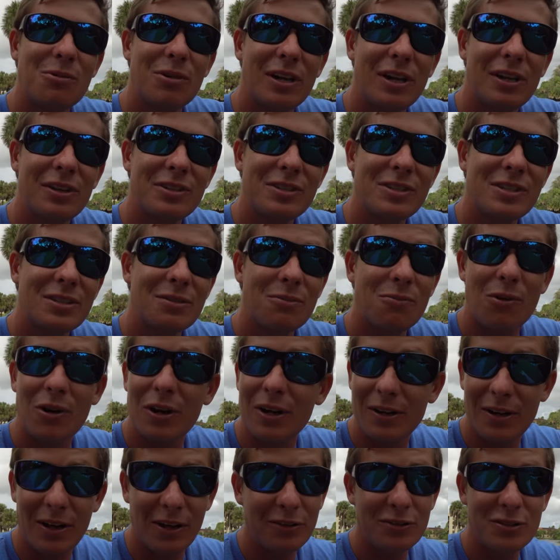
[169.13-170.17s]
what else,
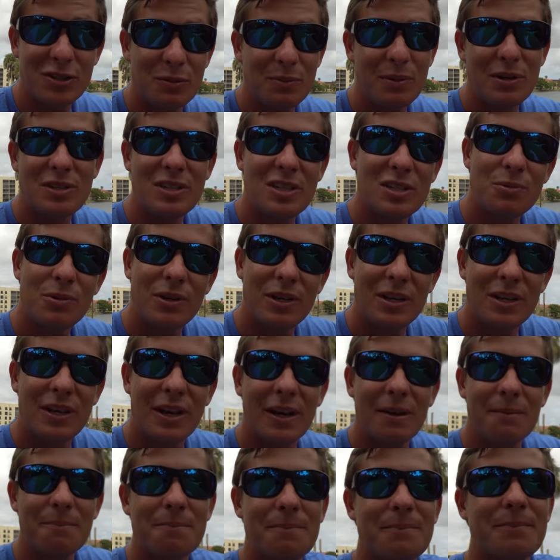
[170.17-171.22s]
what other species we can get.